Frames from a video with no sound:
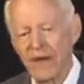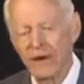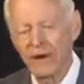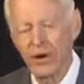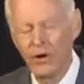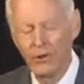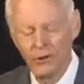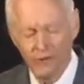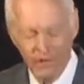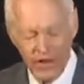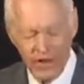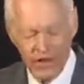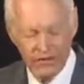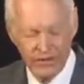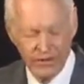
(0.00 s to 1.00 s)
Their code
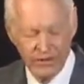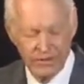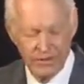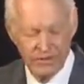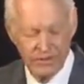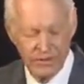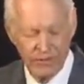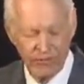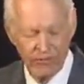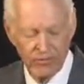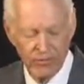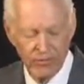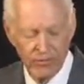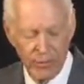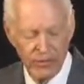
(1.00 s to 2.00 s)
of ethics,
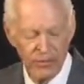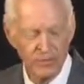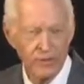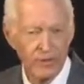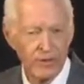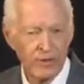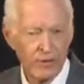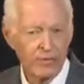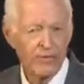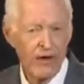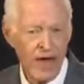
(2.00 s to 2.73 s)
one of the